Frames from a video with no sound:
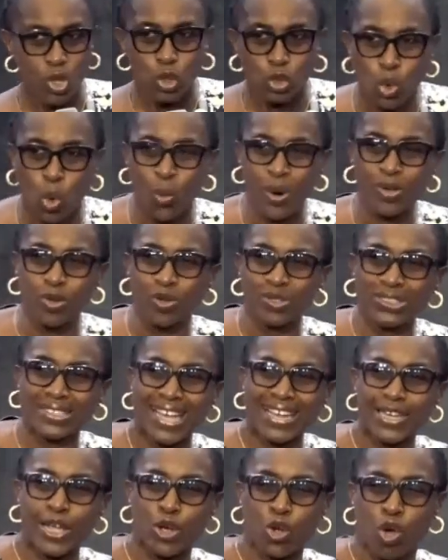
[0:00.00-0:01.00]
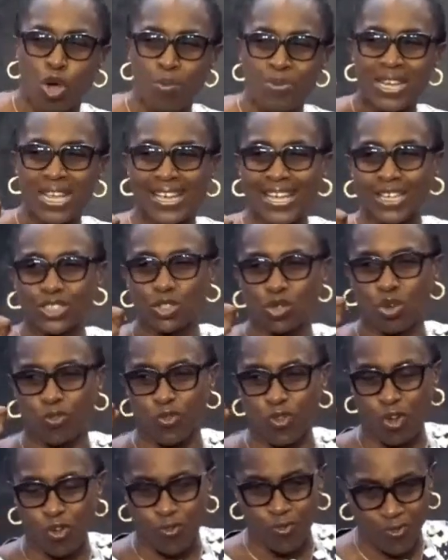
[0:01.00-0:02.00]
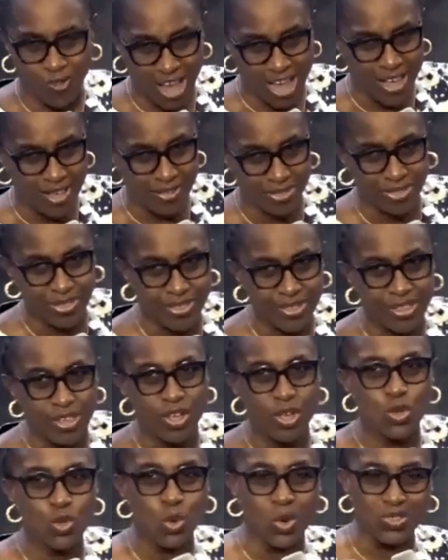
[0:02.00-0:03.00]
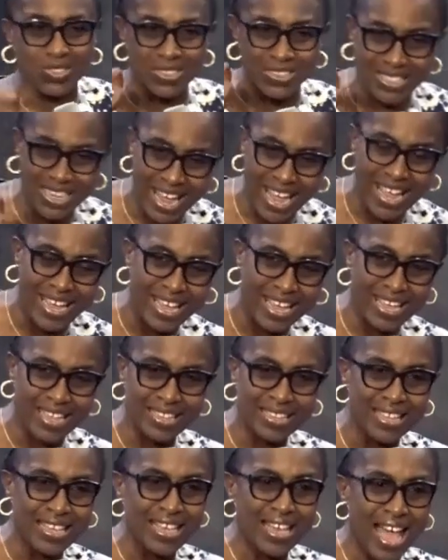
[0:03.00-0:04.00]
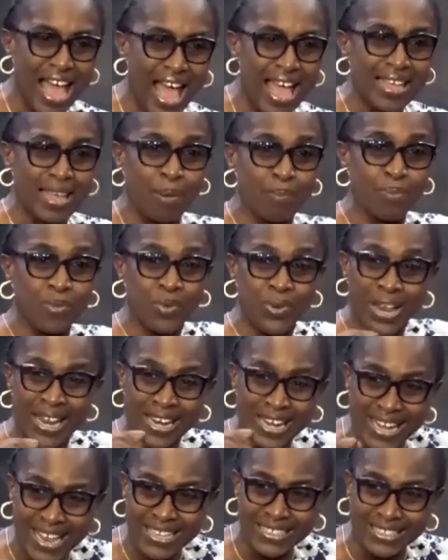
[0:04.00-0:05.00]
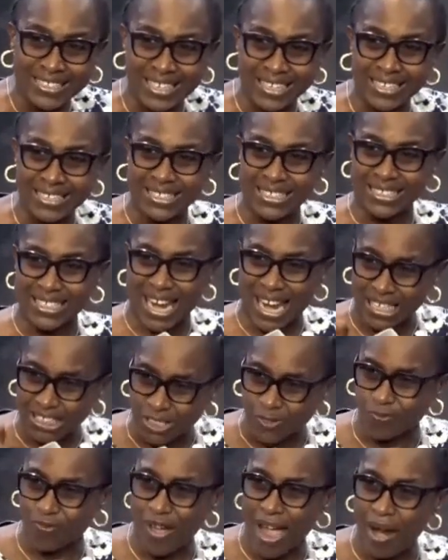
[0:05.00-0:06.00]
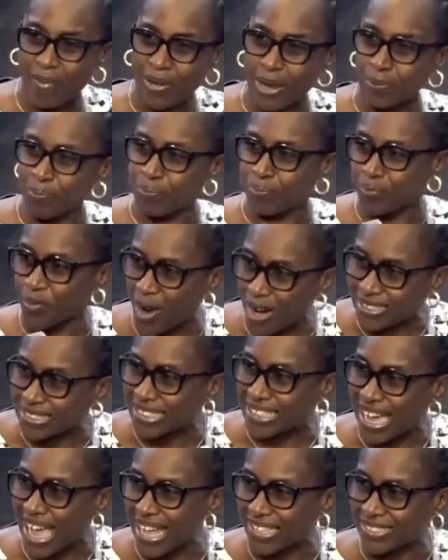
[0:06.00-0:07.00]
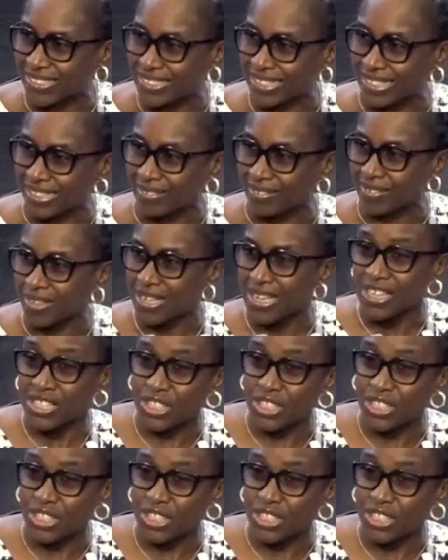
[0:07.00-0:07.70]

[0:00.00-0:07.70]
So when you say the communication of your faith, you are saying, I am releasing, transferring, broadcasting,